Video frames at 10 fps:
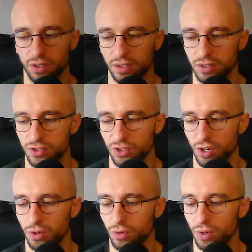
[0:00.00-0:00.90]
and
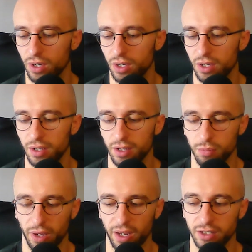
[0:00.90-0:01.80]
so
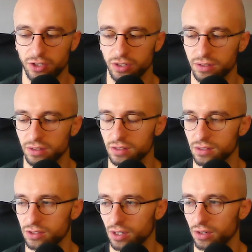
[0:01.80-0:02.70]
impatient and
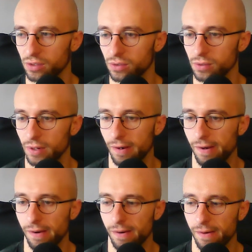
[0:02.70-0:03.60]
so
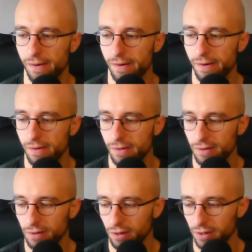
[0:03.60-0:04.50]
uh,
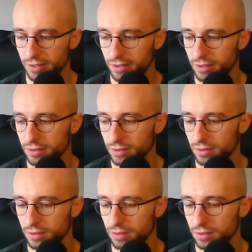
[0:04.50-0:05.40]
like
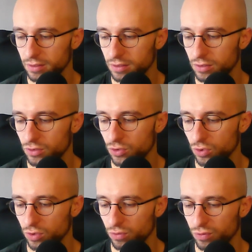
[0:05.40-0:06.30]

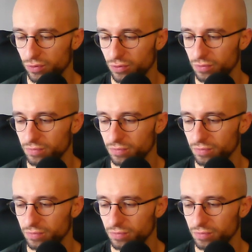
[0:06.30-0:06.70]
sort of